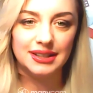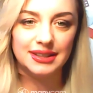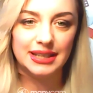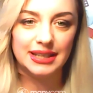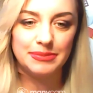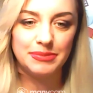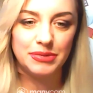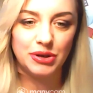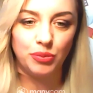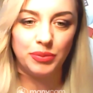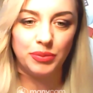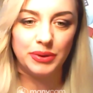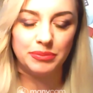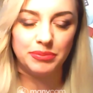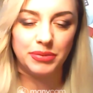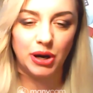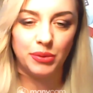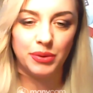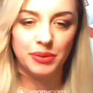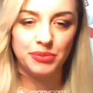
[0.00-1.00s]
Let me
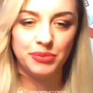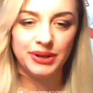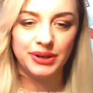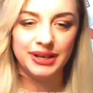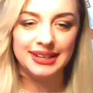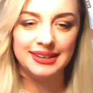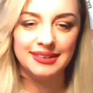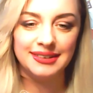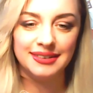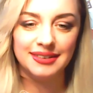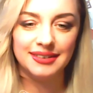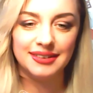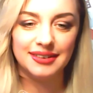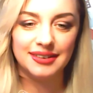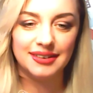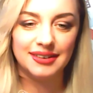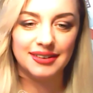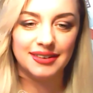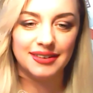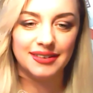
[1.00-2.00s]
open PowerPoint.
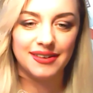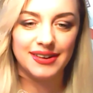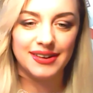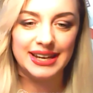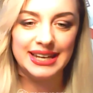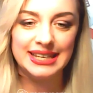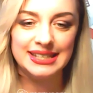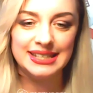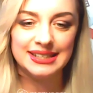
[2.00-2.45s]
Great,